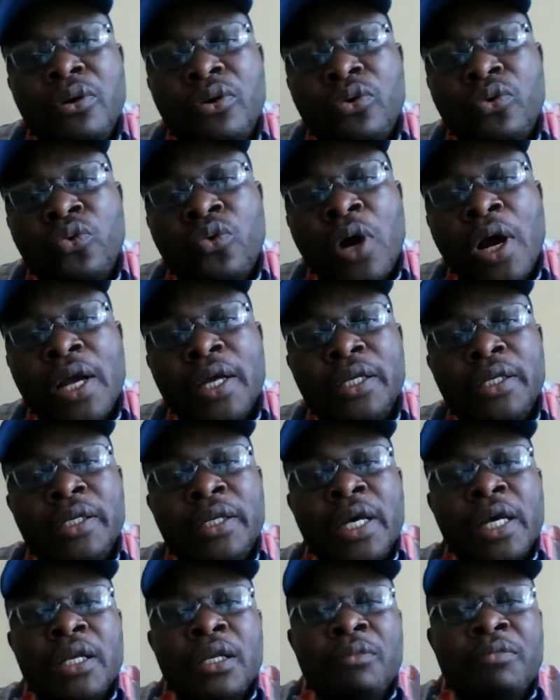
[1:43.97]
Why did
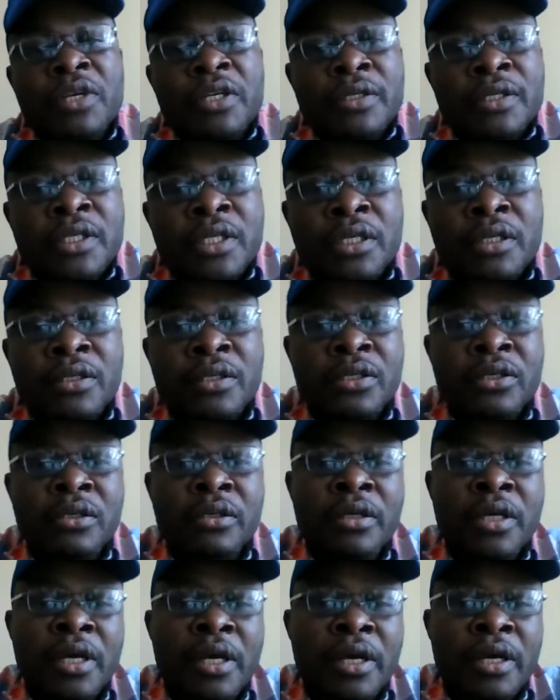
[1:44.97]
I limit it
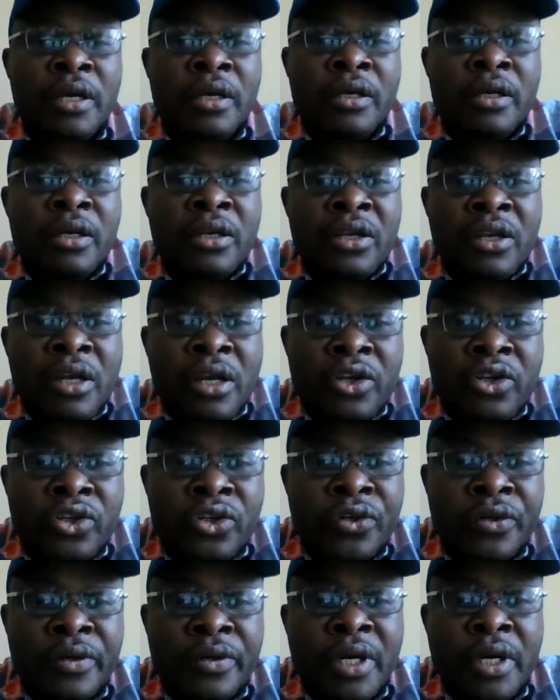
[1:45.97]
there in
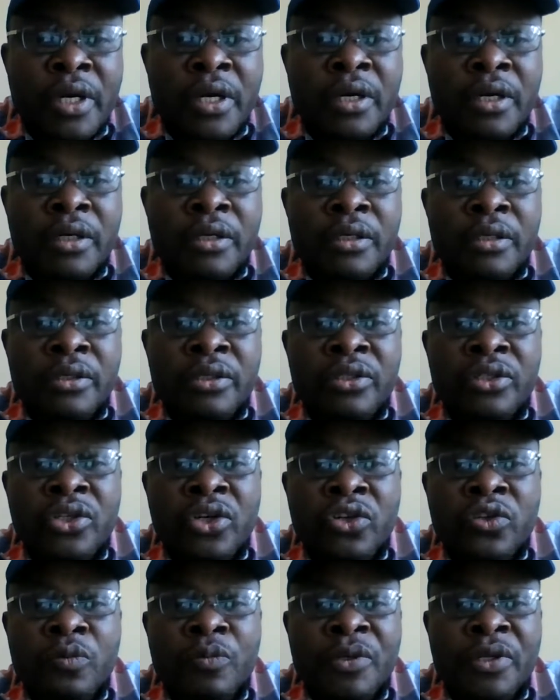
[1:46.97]
Nigeria? Is
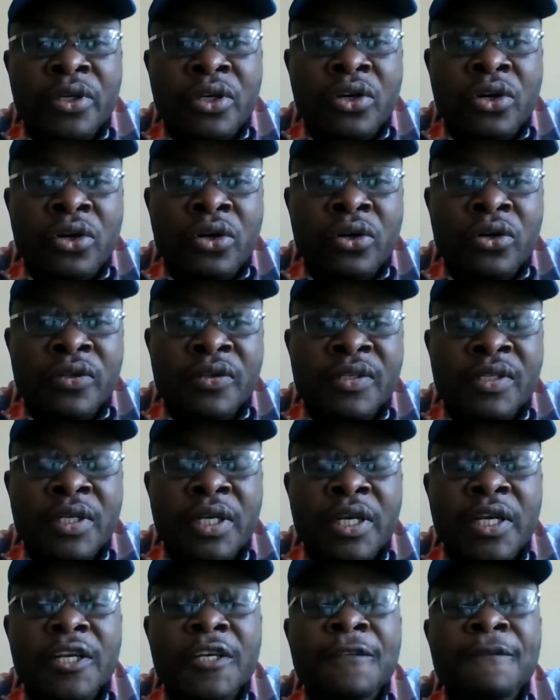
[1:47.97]
just because
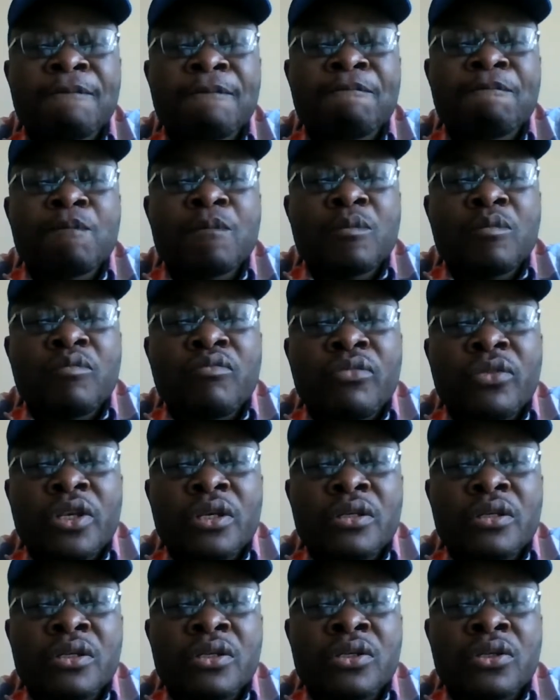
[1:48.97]

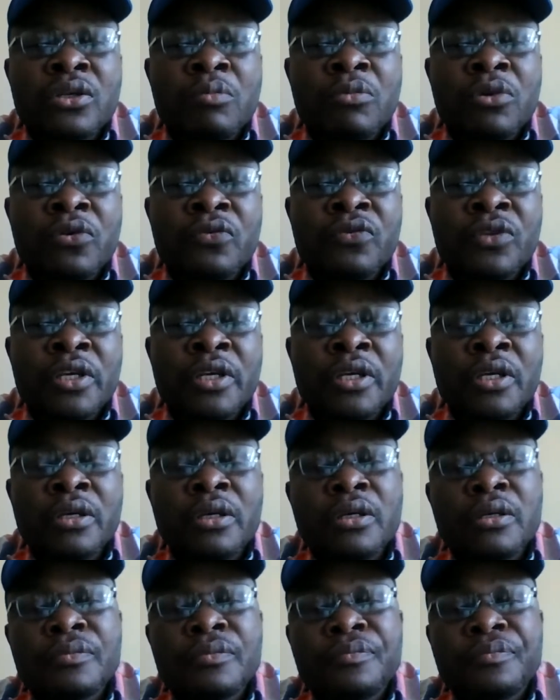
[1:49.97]
some of
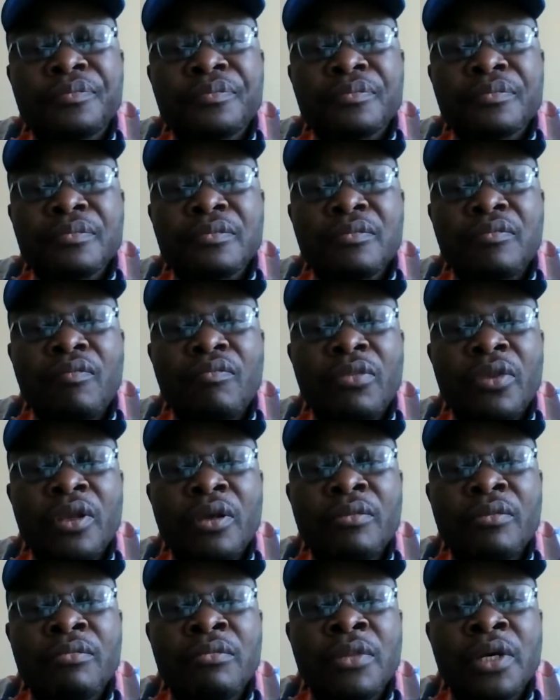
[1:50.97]
the
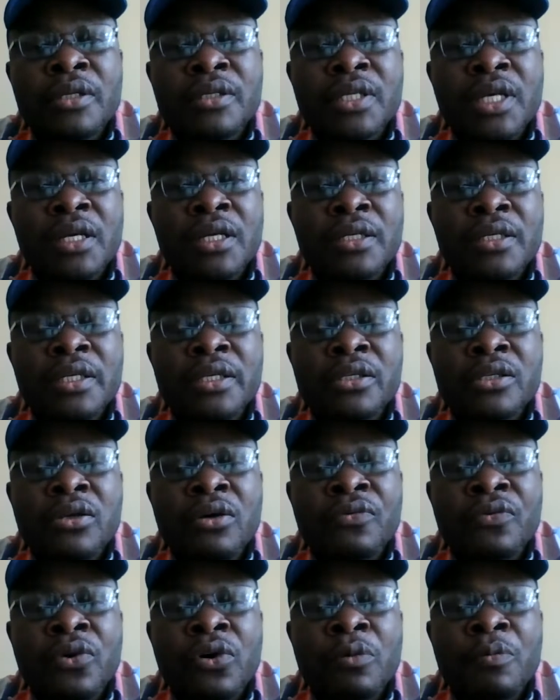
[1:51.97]
mentalities
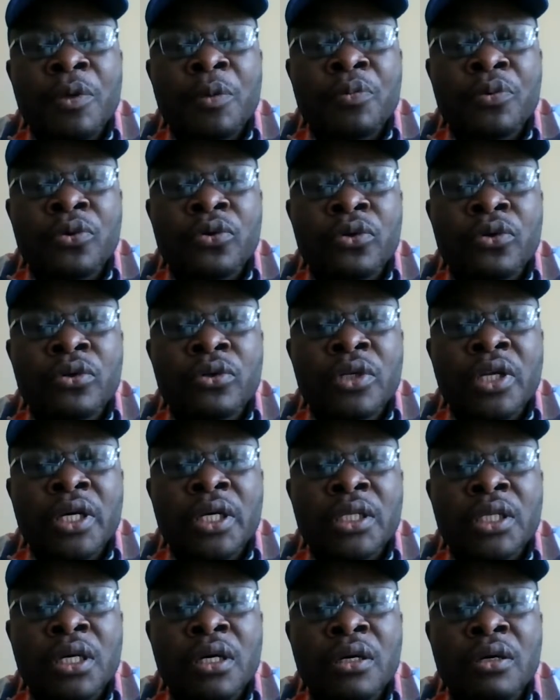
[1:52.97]
of our people
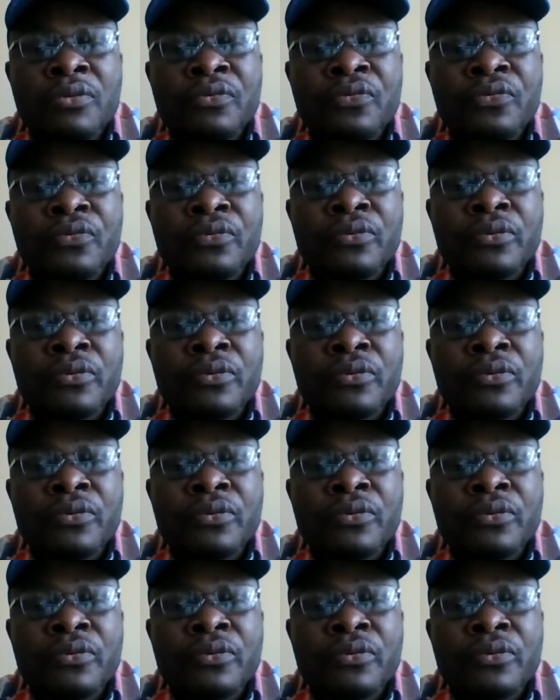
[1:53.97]
that have